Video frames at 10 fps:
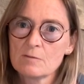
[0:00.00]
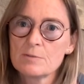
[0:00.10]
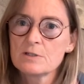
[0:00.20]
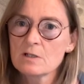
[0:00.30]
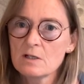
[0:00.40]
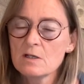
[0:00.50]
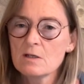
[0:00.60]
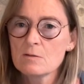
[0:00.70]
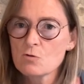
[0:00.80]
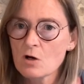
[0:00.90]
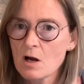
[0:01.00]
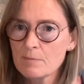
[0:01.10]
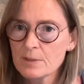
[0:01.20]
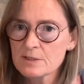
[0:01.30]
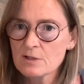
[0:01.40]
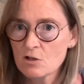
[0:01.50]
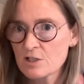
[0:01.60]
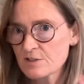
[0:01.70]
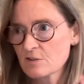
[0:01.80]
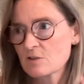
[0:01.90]
particularly the more complex,
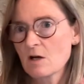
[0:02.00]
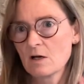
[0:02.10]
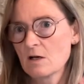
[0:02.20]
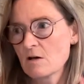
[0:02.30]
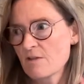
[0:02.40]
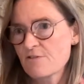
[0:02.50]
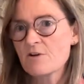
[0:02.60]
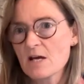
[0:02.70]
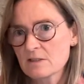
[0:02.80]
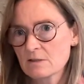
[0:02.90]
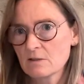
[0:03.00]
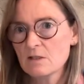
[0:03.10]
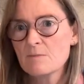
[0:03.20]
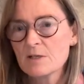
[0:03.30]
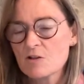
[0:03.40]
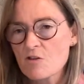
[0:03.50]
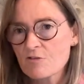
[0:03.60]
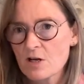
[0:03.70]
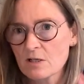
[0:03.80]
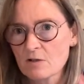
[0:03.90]
unless there's a threat, an imminent
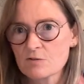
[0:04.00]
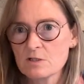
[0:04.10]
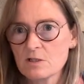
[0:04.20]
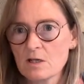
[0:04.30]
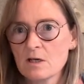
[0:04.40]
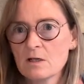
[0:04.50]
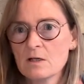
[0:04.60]
threat, obviously. Yeah.